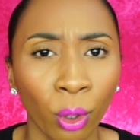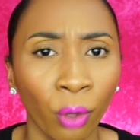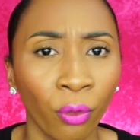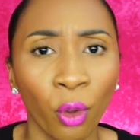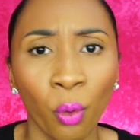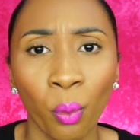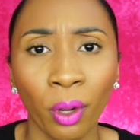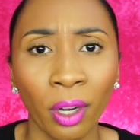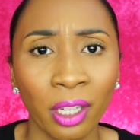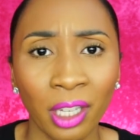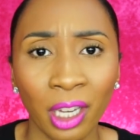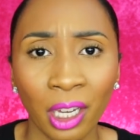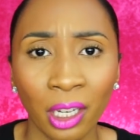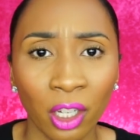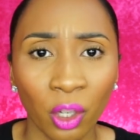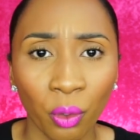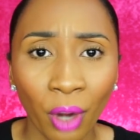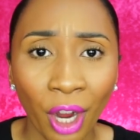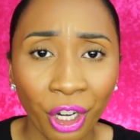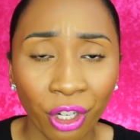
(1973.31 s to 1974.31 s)
or if you want to see
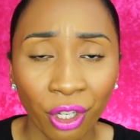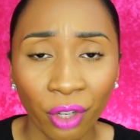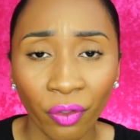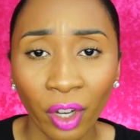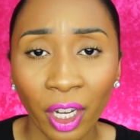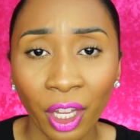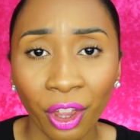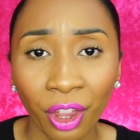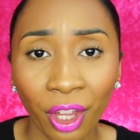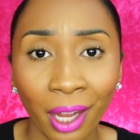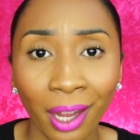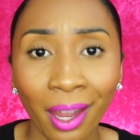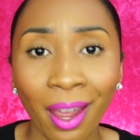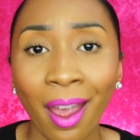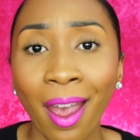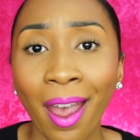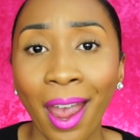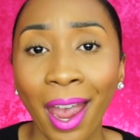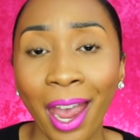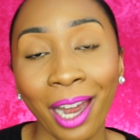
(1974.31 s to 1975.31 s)
any swatches of anything,
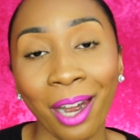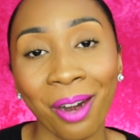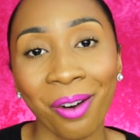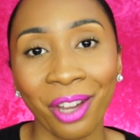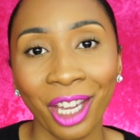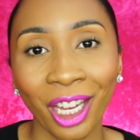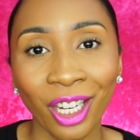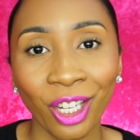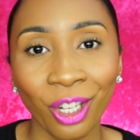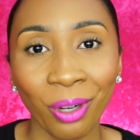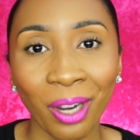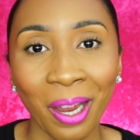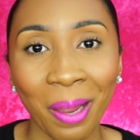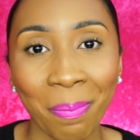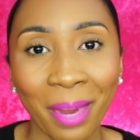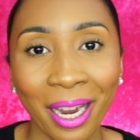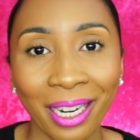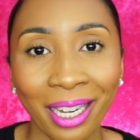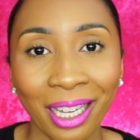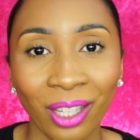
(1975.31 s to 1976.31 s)
and I'll catch you
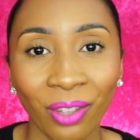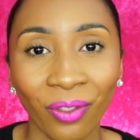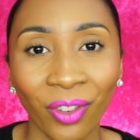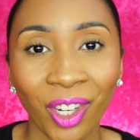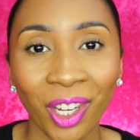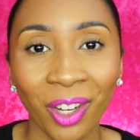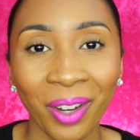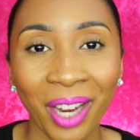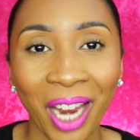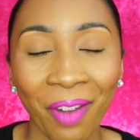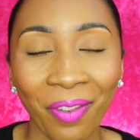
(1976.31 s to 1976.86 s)
in my next video.